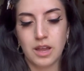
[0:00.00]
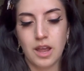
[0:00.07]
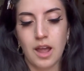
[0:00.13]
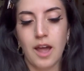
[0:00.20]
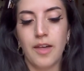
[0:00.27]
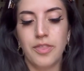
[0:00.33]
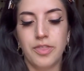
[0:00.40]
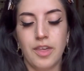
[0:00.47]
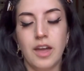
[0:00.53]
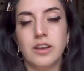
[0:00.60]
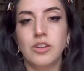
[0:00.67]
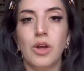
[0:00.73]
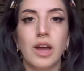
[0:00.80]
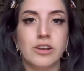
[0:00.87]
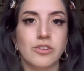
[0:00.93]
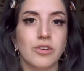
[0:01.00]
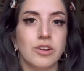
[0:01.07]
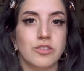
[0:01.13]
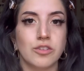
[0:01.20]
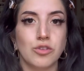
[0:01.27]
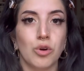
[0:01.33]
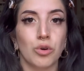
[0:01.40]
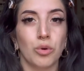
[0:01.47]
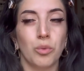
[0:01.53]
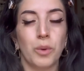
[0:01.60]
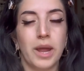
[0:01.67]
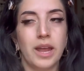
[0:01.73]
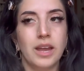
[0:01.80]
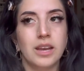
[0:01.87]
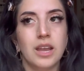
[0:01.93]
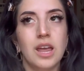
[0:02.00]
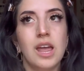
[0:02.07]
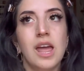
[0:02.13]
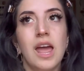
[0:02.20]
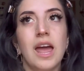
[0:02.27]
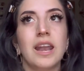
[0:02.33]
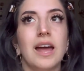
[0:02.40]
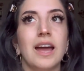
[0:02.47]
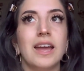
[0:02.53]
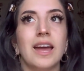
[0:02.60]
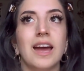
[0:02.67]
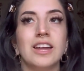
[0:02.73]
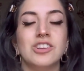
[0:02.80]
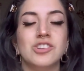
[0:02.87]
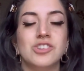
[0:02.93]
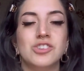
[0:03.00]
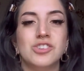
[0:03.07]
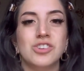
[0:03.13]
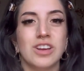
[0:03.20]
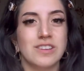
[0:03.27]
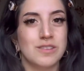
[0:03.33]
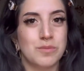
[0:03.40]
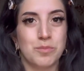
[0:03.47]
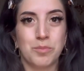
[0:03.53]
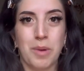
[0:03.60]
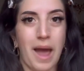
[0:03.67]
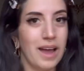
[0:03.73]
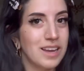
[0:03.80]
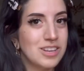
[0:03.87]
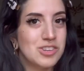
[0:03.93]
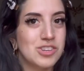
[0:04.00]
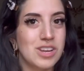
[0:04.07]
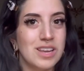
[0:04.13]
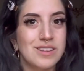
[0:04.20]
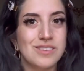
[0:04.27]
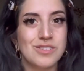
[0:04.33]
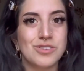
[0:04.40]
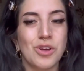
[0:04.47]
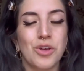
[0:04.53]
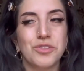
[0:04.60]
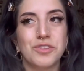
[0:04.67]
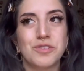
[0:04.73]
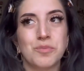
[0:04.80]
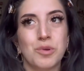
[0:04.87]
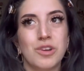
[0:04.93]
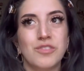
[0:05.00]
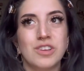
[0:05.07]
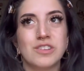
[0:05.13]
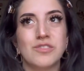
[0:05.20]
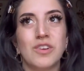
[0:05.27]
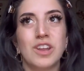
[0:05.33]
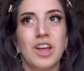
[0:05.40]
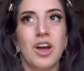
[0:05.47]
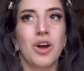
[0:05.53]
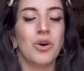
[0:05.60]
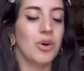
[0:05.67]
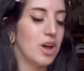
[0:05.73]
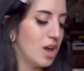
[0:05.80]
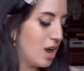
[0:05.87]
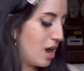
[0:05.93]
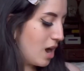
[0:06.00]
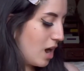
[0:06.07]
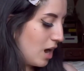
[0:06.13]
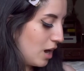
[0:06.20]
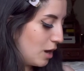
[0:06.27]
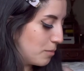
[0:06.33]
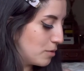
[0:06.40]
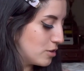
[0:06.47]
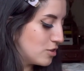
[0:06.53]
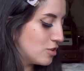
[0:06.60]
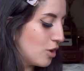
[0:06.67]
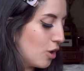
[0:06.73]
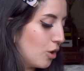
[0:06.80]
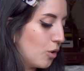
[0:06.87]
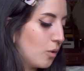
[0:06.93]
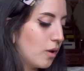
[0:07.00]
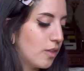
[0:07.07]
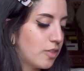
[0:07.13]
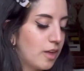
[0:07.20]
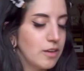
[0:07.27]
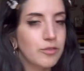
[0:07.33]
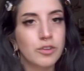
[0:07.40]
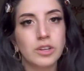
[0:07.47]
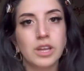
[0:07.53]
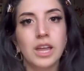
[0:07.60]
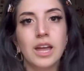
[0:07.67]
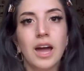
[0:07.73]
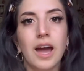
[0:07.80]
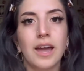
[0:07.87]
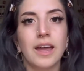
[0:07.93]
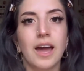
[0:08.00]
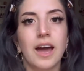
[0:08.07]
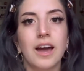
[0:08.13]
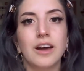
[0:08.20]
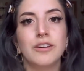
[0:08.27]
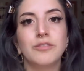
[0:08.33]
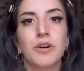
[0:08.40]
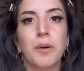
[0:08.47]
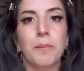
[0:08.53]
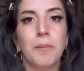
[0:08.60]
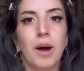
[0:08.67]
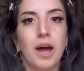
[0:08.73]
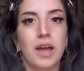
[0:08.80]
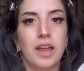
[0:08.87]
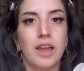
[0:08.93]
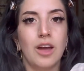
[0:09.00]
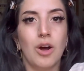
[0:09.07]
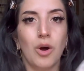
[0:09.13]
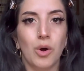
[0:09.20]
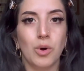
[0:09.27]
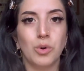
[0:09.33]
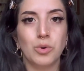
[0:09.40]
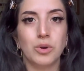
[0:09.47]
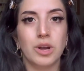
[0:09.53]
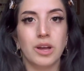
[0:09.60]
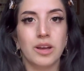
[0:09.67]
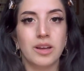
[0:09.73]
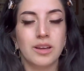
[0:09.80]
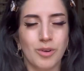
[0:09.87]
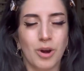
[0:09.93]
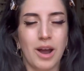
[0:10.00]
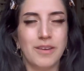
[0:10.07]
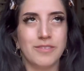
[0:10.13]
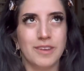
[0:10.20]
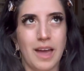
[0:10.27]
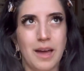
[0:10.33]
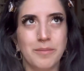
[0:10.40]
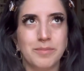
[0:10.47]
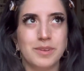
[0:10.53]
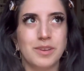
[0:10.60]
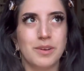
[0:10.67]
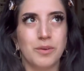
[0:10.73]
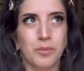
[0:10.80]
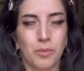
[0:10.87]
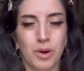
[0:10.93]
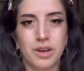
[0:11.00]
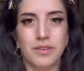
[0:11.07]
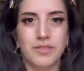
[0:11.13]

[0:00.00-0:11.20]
and then you enter in the total weight. And I had just packaged it, as you saw in this previous video. So thankfully I have my own, or I've kept one of